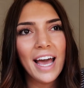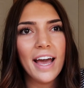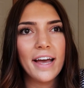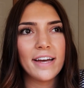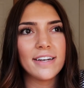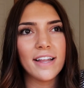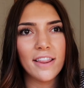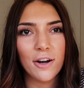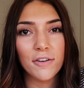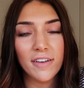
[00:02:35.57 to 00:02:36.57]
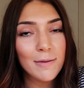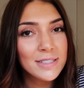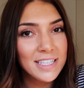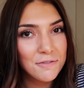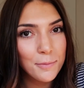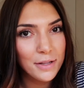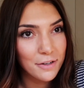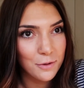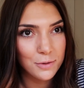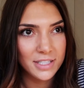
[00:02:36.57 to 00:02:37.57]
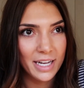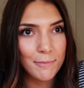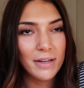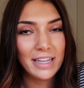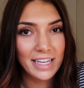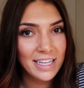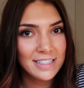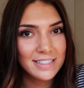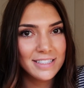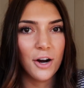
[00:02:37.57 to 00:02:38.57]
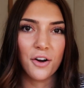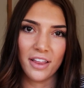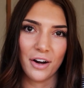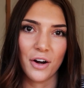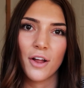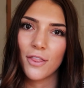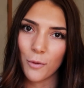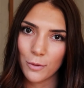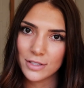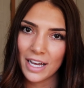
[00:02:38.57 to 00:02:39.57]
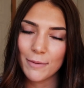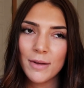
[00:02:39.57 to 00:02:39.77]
and their families have to be there the whole time, and the kids are there the whole time.